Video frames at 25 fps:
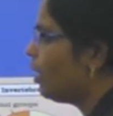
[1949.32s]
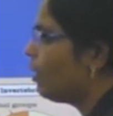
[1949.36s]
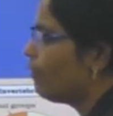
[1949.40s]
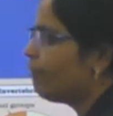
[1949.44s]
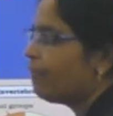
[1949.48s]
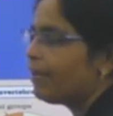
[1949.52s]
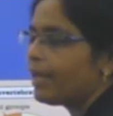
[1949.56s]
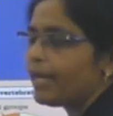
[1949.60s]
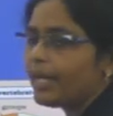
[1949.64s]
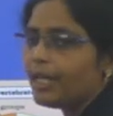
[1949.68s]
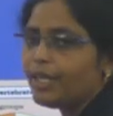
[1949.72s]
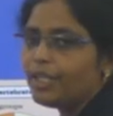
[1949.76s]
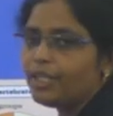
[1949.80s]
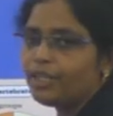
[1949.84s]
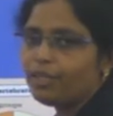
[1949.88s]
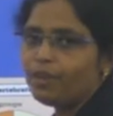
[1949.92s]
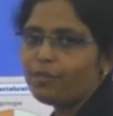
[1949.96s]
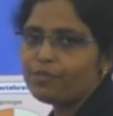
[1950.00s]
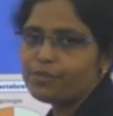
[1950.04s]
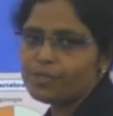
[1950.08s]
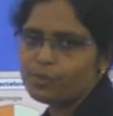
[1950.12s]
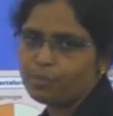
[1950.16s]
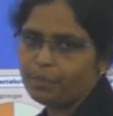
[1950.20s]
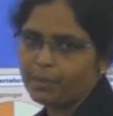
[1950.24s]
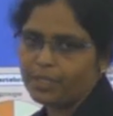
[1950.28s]
variety
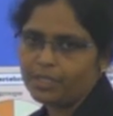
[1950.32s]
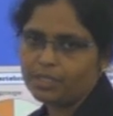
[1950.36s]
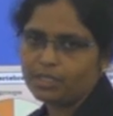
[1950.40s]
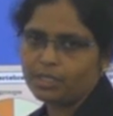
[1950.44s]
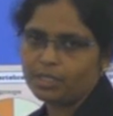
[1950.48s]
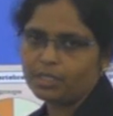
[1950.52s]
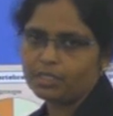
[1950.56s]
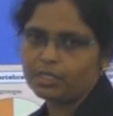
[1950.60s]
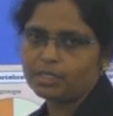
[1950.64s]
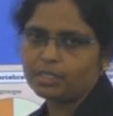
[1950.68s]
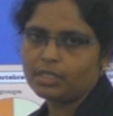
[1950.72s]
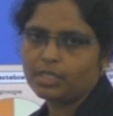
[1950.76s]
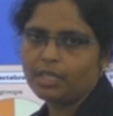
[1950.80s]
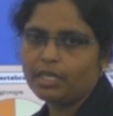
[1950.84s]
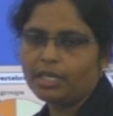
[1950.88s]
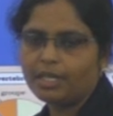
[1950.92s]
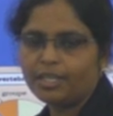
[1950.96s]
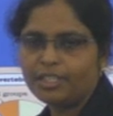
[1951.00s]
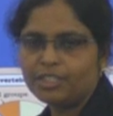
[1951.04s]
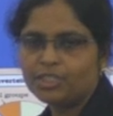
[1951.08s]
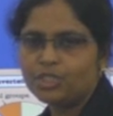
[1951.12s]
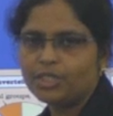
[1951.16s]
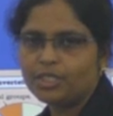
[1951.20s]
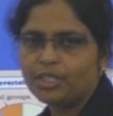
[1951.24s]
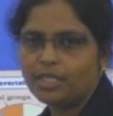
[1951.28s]
of species,
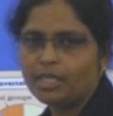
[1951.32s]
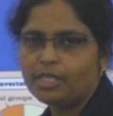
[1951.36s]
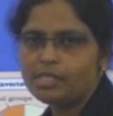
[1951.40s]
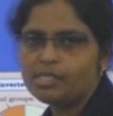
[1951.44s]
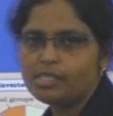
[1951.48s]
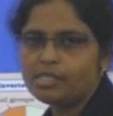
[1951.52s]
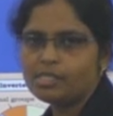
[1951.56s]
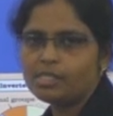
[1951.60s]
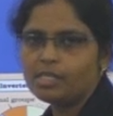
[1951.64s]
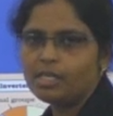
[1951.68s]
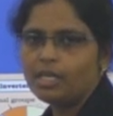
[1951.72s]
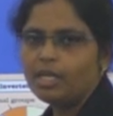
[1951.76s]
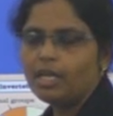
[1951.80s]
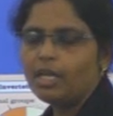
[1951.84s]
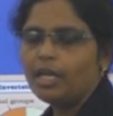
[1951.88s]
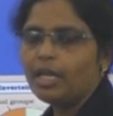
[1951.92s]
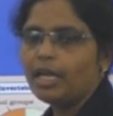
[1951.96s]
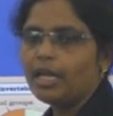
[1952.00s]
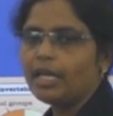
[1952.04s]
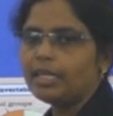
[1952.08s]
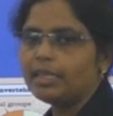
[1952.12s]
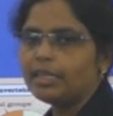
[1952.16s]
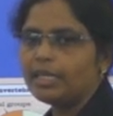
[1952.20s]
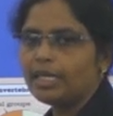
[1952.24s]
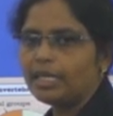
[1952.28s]
richness
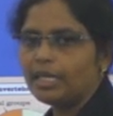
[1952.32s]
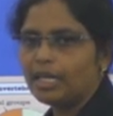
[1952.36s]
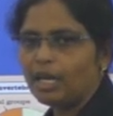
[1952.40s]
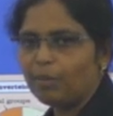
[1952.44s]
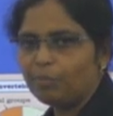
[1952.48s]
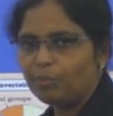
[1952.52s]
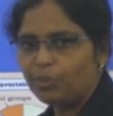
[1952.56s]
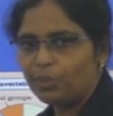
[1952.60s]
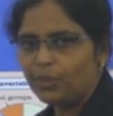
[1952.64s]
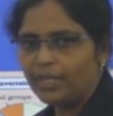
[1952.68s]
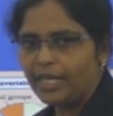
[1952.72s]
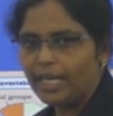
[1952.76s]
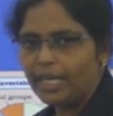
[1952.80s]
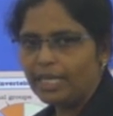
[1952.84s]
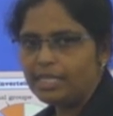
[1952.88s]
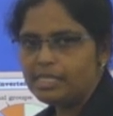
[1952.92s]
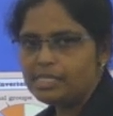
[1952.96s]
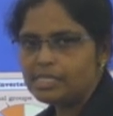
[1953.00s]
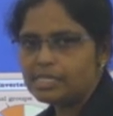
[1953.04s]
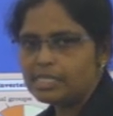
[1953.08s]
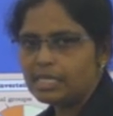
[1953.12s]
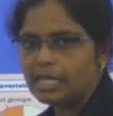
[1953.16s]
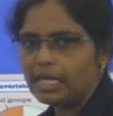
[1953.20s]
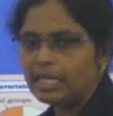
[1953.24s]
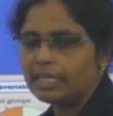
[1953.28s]
and then
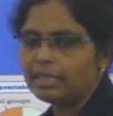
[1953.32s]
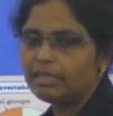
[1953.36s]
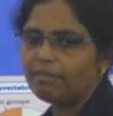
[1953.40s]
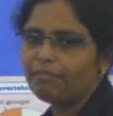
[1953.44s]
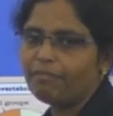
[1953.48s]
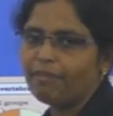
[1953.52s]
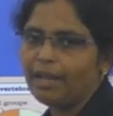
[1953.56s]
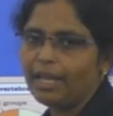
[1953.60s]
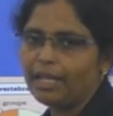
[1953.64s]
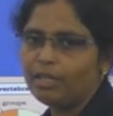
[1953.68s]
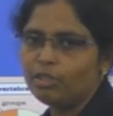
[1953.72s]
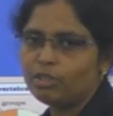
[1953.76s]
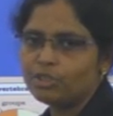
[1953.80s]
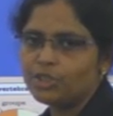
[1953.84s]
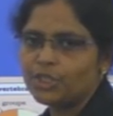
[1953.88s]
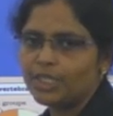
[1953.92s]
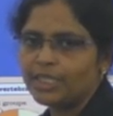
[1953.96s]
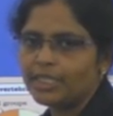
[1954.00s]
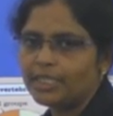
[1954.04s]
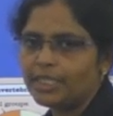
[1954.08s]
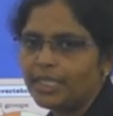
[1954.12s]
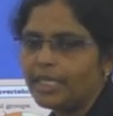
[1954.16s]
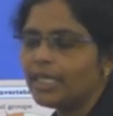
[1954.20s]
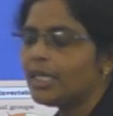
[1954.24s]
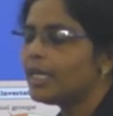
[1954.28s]
abundance and the
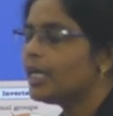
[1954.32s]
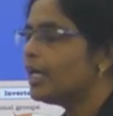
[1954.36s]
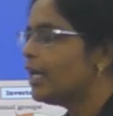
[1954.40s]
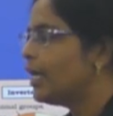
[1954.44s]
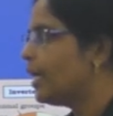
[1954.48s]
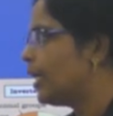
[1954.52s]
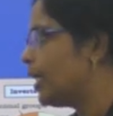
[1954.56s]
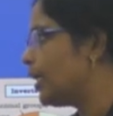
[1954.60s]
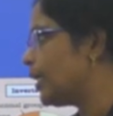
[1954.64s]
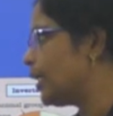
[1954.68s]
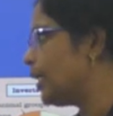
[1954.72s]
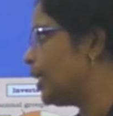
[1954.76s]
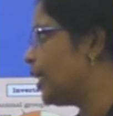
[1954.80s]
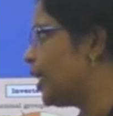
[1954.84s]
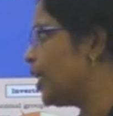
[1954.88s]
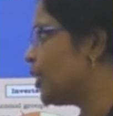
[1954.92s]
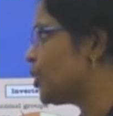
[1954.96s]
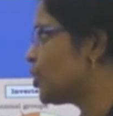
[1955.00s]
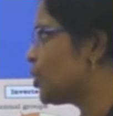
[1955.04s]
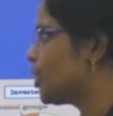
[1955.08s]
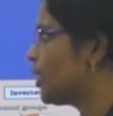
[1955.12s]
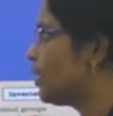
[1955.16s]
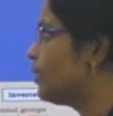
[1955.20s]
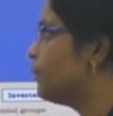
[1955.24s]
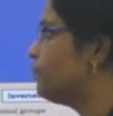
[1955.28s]
phylogenetic
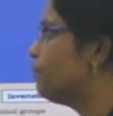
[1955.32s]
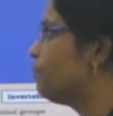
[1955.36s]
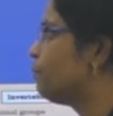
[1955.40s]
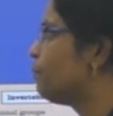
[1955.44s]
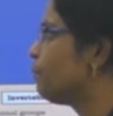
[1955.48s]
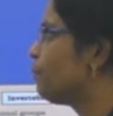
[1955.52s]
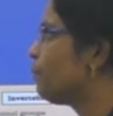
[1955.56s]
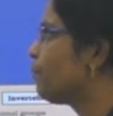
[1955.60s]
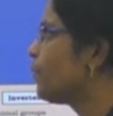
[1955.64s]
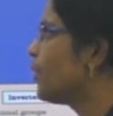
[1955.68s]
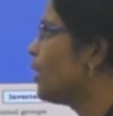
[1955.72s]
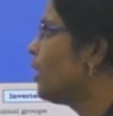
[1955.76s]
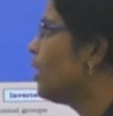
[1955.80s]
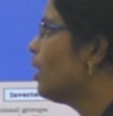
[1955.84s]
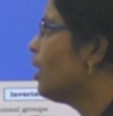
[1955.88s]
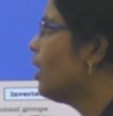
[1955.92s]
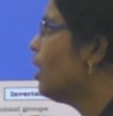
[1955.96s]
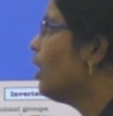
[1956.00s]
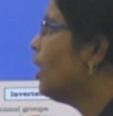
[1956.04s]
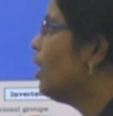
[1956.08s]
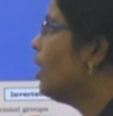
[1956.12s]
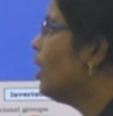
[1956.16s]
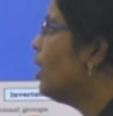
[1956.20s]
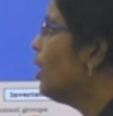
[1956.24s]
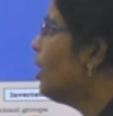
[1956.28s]
relation.
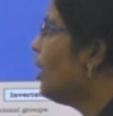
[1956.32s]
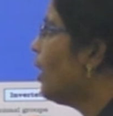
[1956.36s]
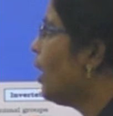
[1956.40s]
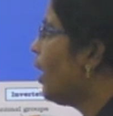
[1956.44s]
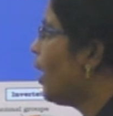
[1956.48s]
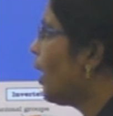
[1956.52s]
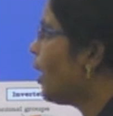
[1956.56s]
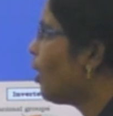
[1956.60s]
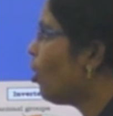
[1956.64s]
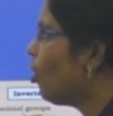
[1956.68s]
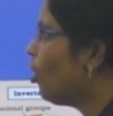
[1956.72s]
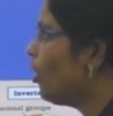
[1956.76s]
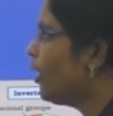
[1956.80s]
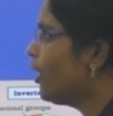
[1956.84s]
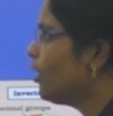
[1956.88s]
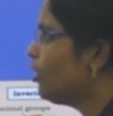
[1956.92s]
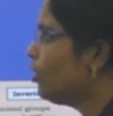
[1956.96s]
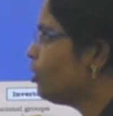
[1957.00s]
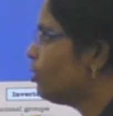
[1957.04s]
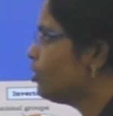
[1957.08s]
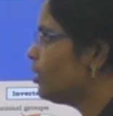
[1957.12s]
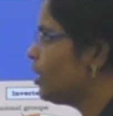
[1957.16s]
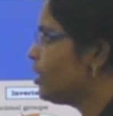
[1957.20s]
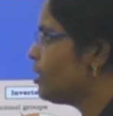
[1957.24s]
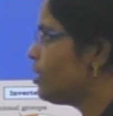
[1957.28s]
According
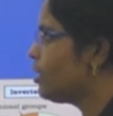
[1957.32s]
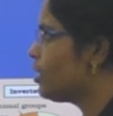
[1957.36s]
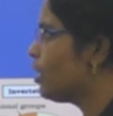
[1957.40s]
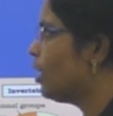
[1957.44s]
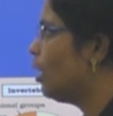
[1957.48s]
to this